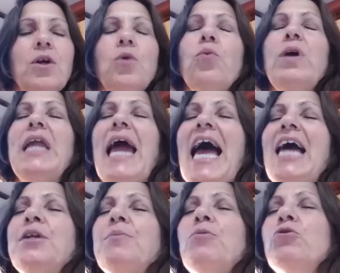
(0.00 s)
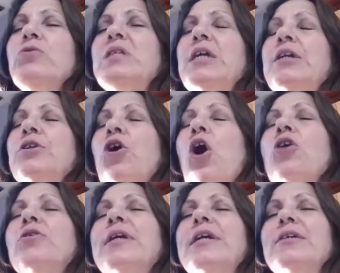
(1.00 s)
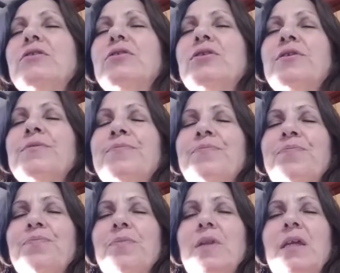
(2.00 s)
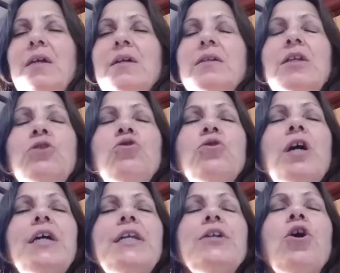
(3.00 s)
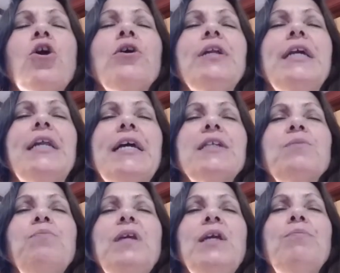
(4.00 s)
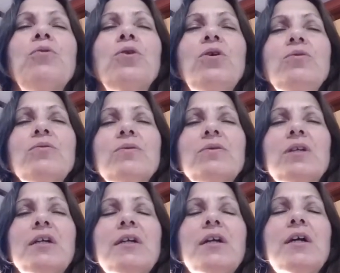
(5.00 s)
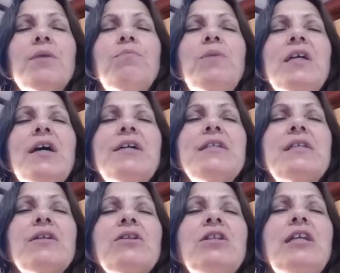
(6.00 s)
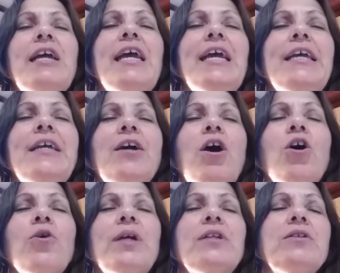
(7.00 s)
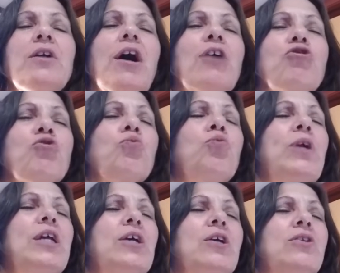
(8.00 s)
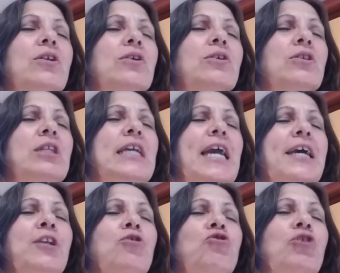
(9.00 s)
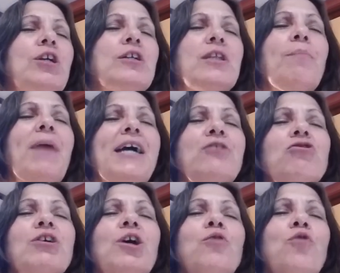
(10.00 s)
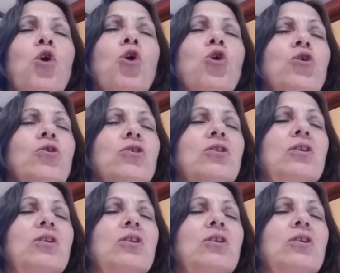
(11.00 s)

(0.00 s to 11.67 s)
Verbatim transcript: When animals incarnate, they do not incarnate as people because they are in touch with the energy, the magic of Earth